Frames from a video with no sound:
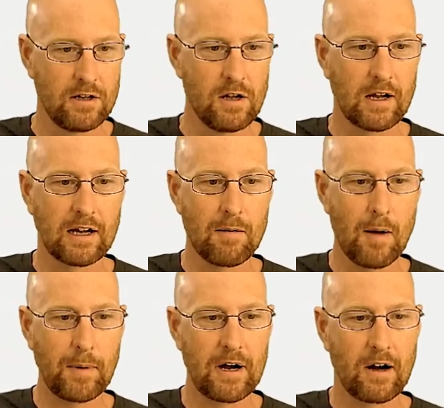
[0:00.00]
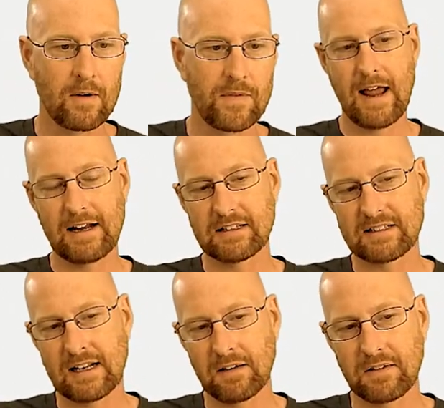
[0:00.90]
you could come up here and
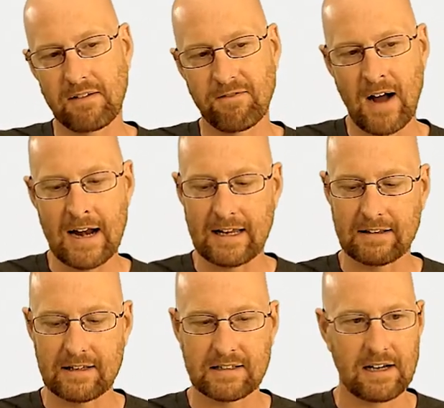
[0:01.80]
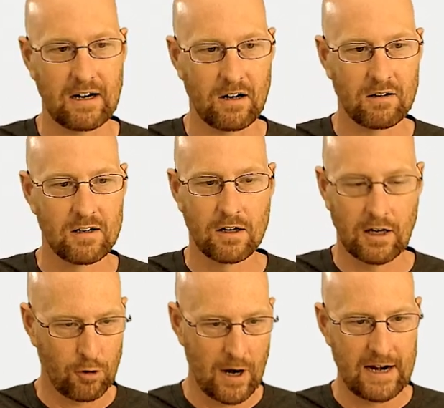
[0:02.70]
instead of defining this here,
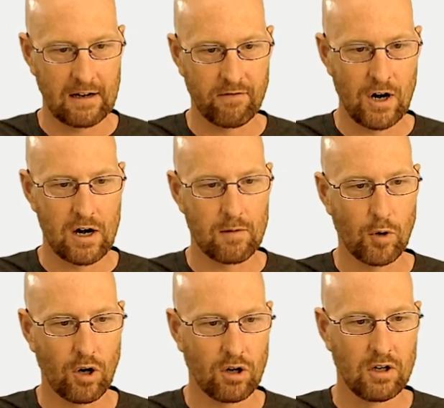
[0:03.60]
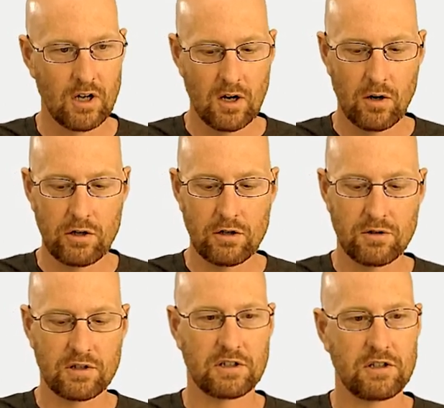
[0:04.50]
and creating a variable, you
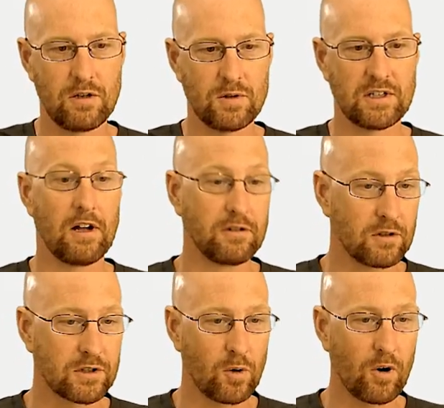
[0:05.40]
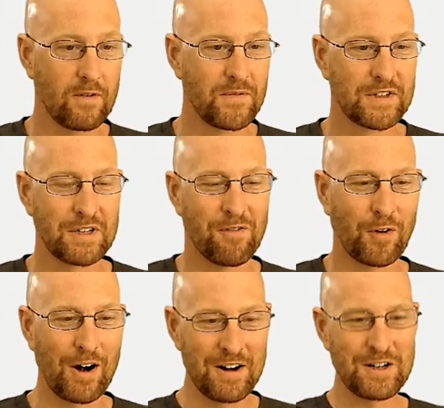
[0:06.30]
just use an underscore. So
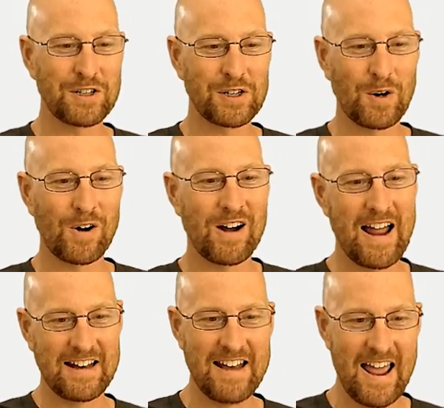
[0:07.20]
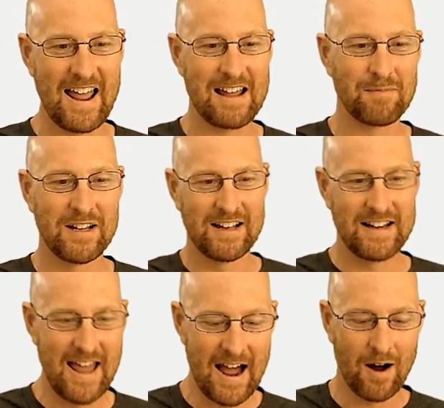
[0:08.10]
for underscore and name,
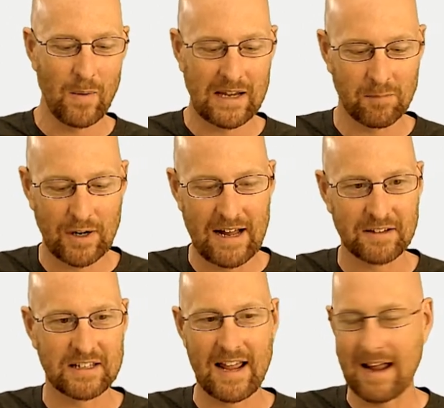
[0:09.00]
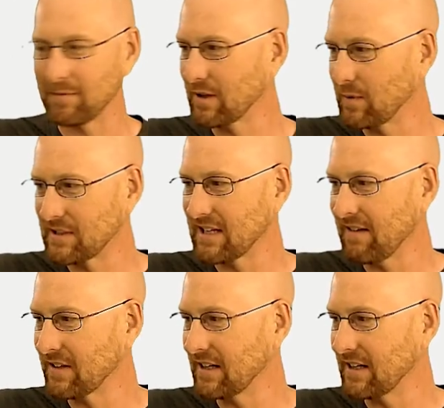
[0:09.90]
now we can print out the name. So if we save